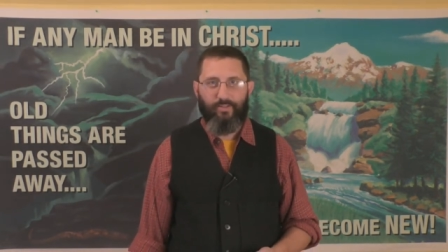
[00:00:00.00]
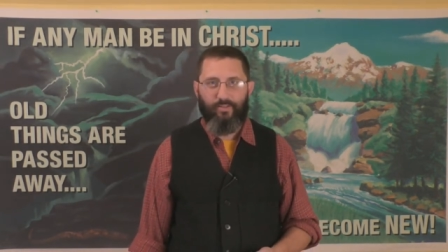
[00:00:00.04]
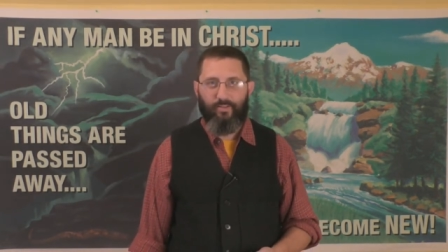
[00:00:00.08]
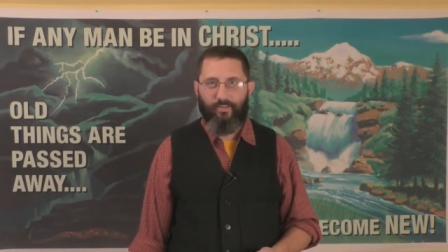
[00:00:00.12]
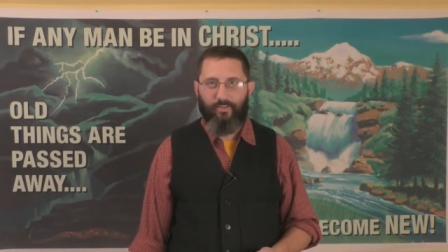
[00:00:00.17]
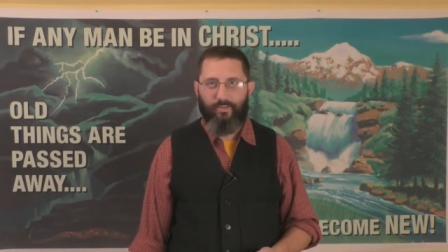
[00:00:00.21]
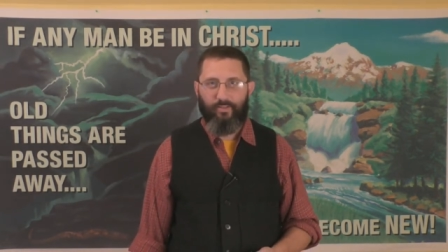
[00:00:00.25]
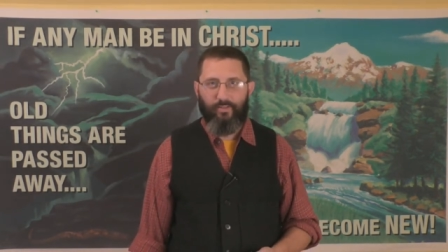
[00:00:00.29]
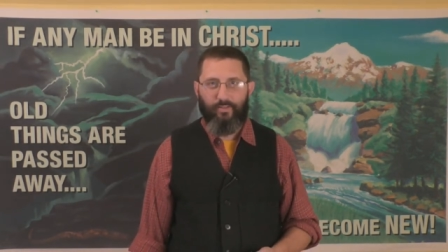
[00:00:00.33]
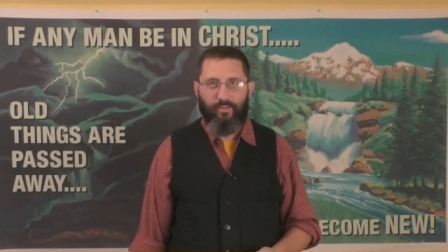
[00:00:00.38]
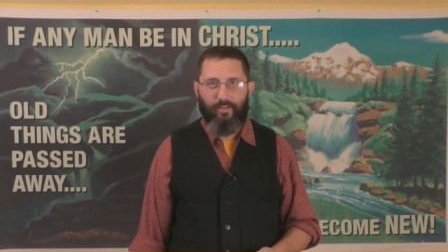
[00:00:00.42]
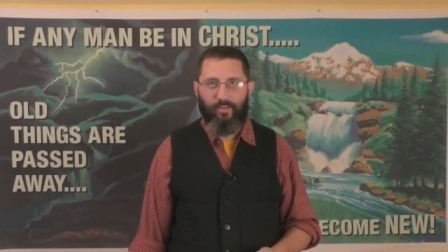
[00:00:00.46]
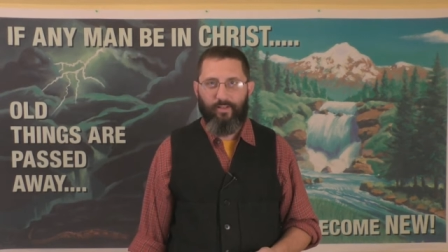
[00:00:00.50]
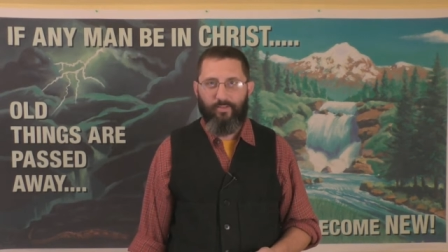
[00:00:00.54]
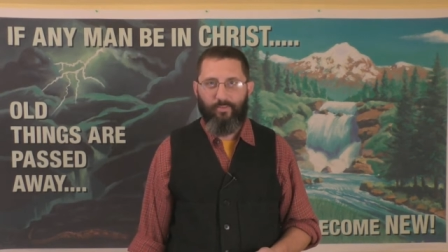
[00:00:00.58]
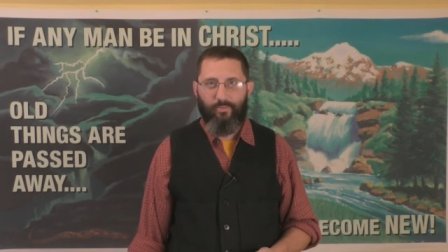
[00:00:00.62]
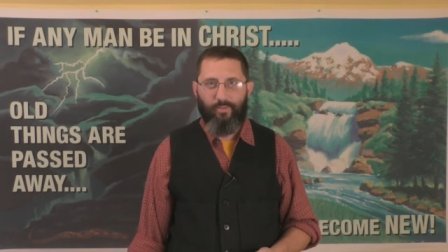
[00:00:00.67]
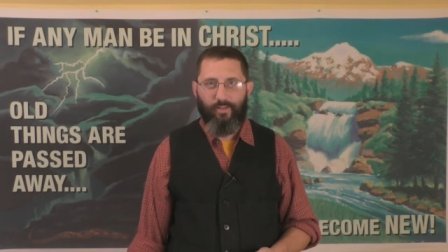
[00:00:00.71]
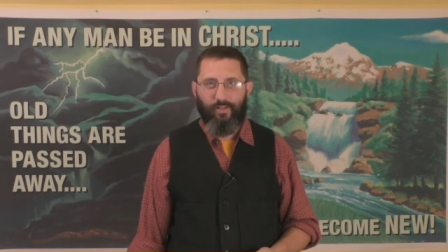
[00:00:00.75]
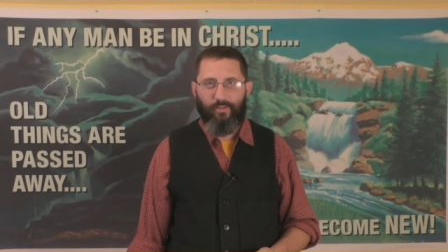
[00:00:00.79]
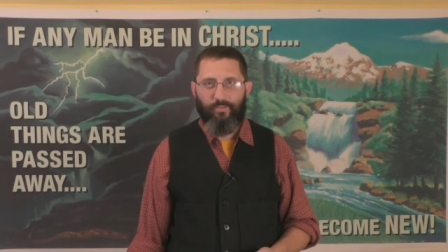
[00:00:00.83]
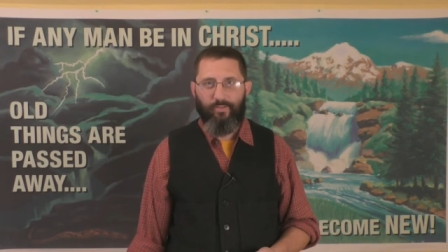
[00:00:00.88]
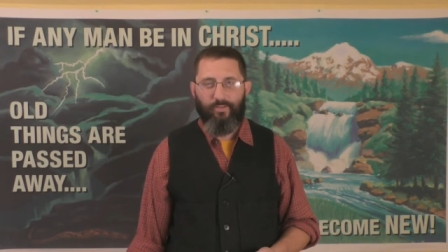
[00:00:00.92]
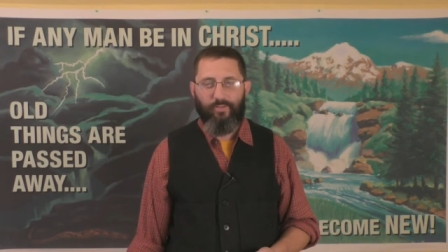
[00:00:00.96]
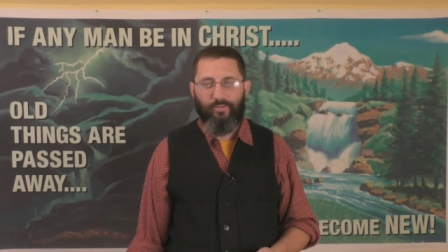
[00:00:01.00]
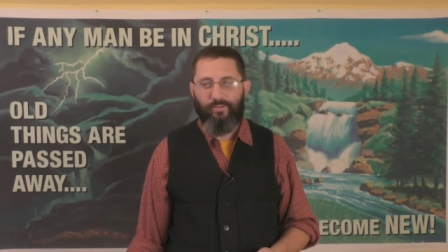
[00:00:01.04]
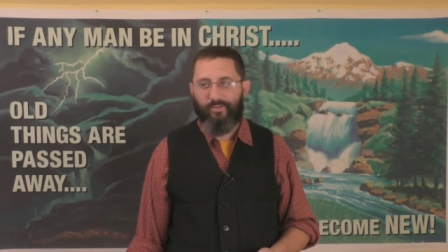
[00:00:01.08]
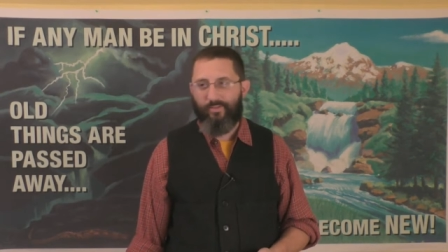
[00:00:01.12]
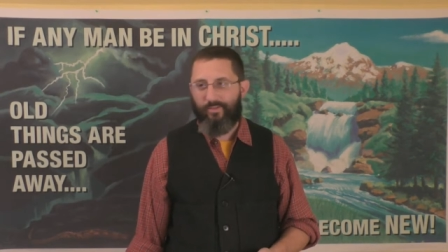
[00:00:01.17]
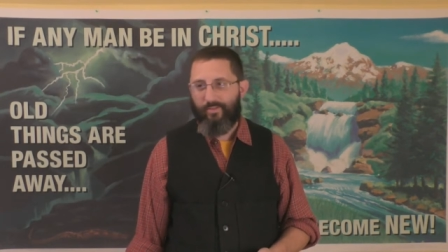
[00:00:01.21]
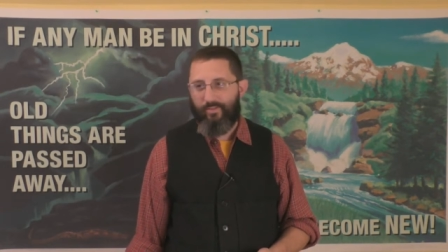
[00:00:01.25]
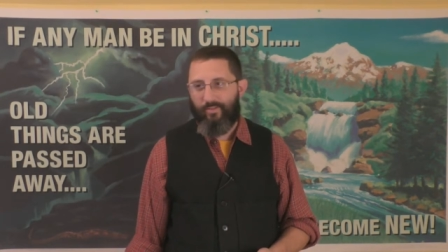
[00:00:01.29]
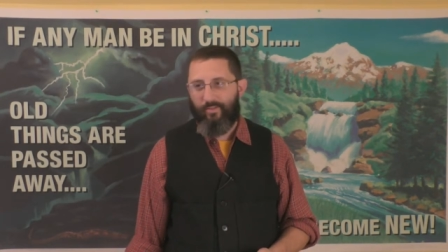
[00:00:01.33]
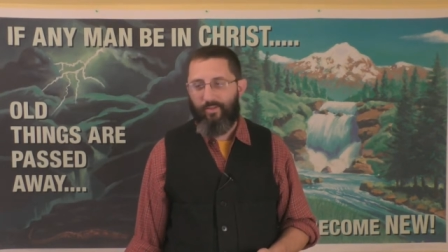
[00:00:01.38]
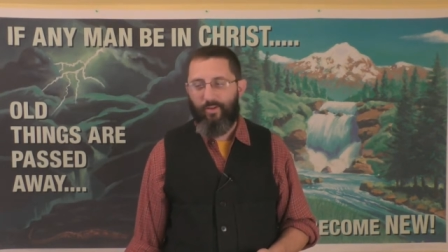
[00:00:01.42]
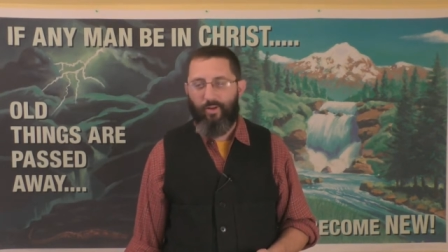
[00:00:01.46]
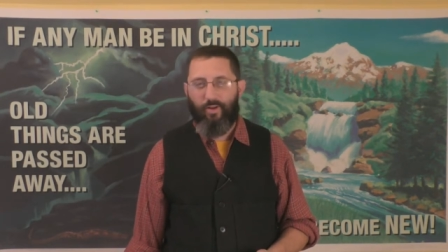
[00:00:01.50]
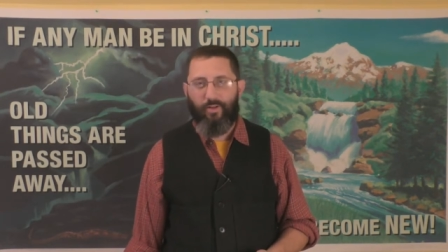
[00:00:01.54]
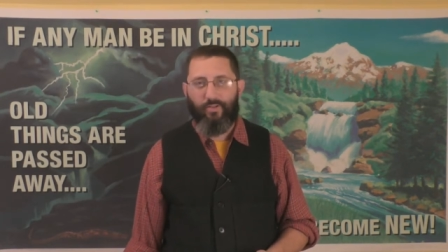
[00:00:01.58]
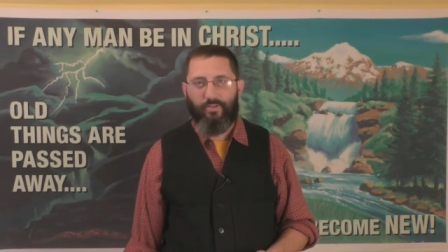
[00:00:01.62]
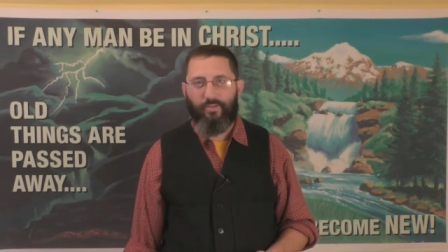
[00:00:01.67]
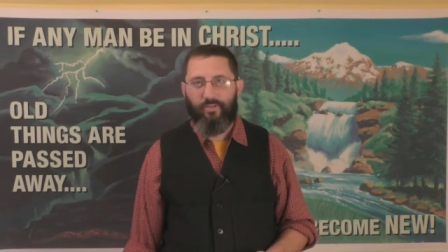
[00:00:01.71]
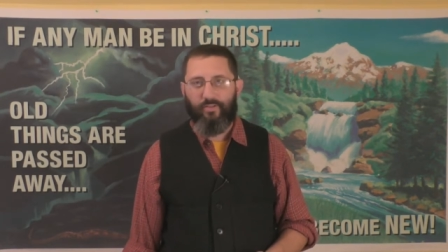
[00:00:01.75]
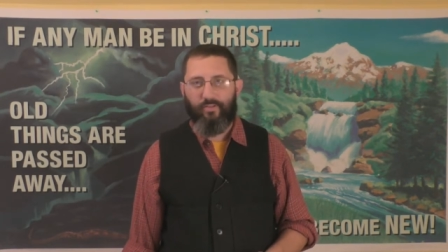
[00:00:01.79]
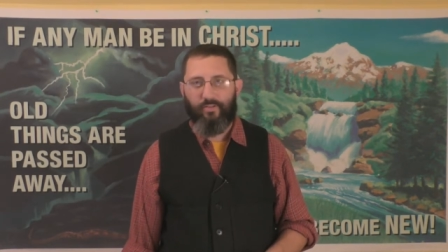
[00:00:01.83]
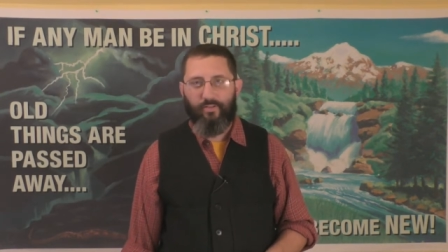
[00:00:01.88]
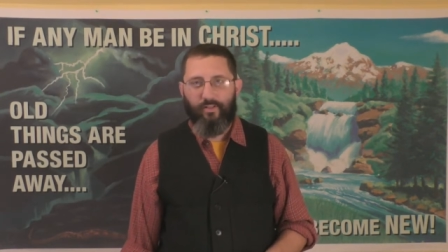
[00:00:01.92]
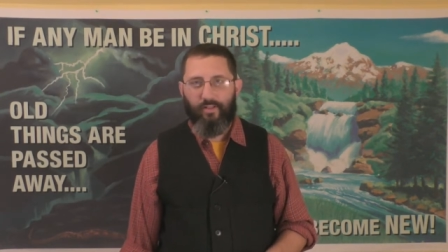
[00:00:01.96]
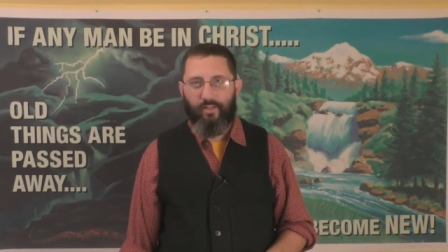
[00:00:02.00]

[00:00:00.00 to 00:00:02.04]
and, and whatever. Just lost.